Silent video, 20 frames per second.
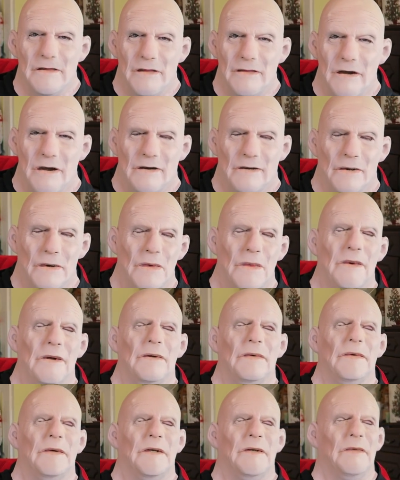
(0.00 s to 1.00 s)
The pack lock
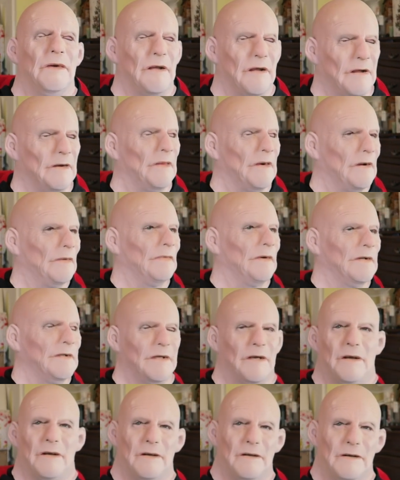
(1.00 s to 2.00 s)
will it will
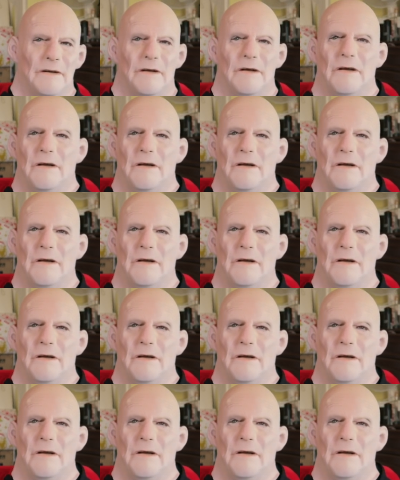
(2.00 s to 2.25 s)
return.